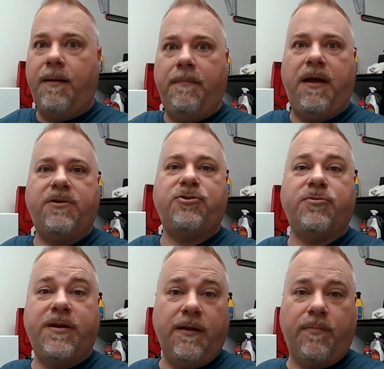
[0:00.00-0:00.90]
major
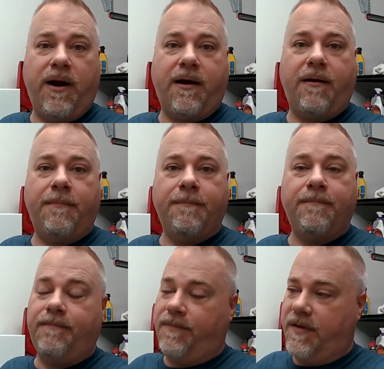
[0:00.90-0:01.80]
deal breaker.
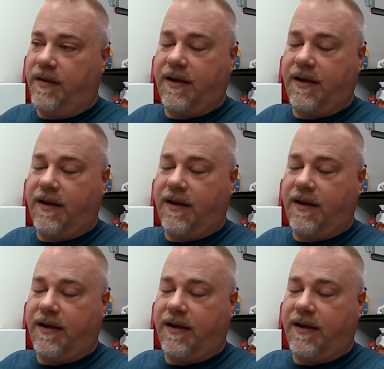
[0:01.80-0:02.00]
Like